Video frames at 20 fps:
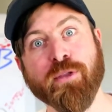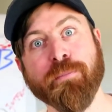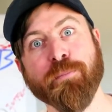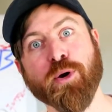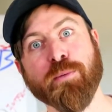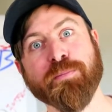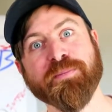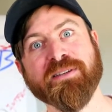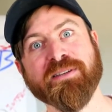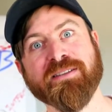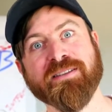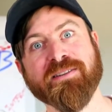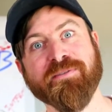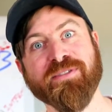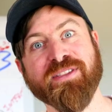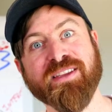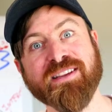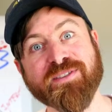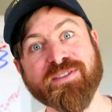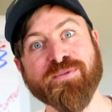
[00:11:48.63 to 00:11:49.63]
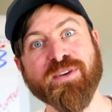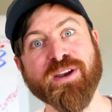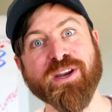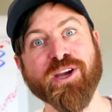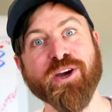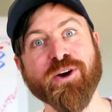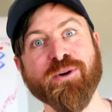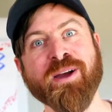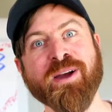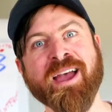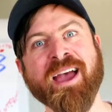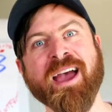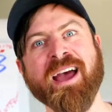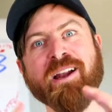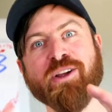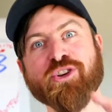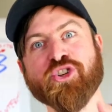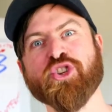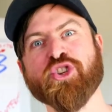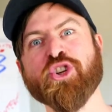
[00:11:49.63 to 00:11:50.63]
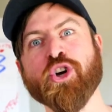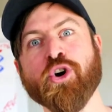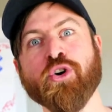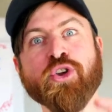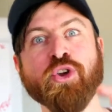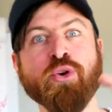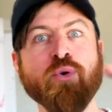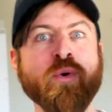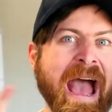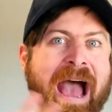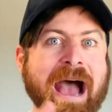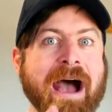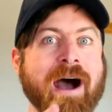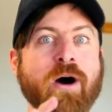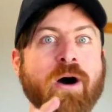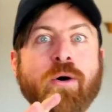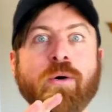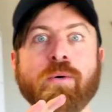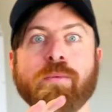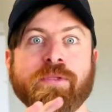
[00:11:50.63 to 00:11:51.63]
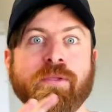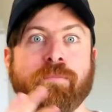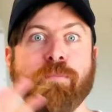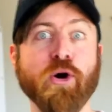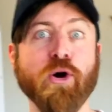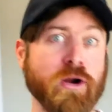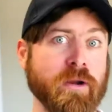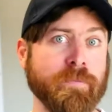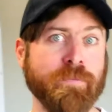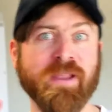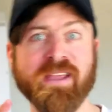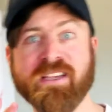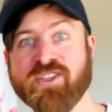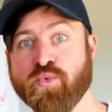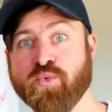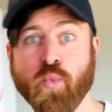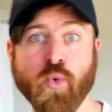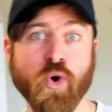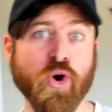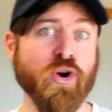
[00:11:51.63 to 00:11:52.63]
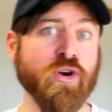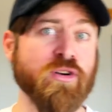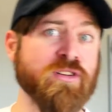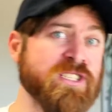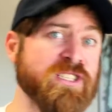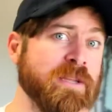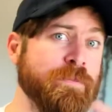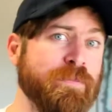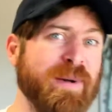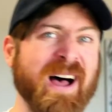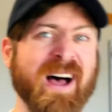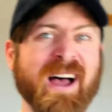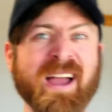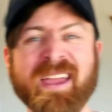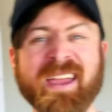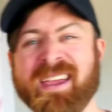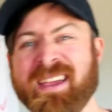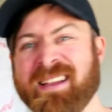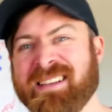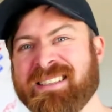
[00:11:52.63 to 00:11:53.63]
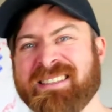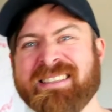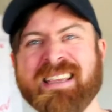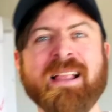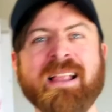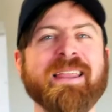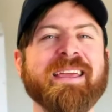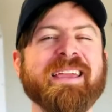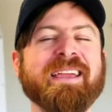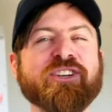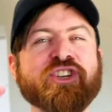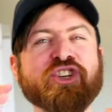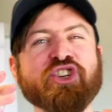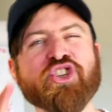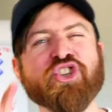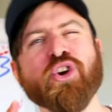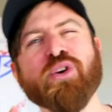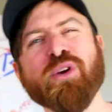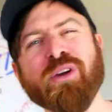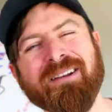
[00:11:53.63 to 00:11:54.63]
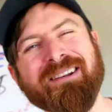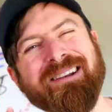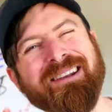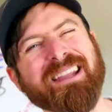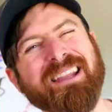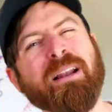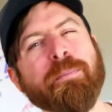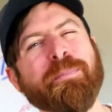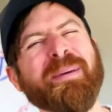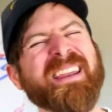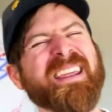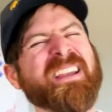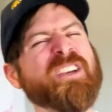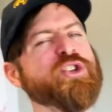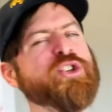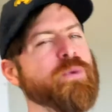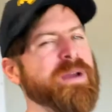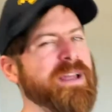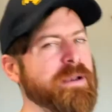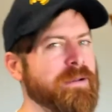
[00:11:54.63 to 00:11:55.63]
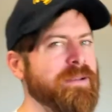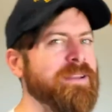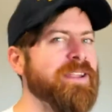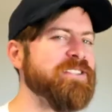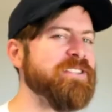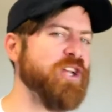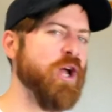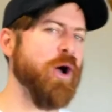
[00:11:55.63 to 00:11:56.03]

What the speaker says: the purposes of this video, and I'll show you how the marketplace works, the buying and selling, and just show you a little bit into it. Let's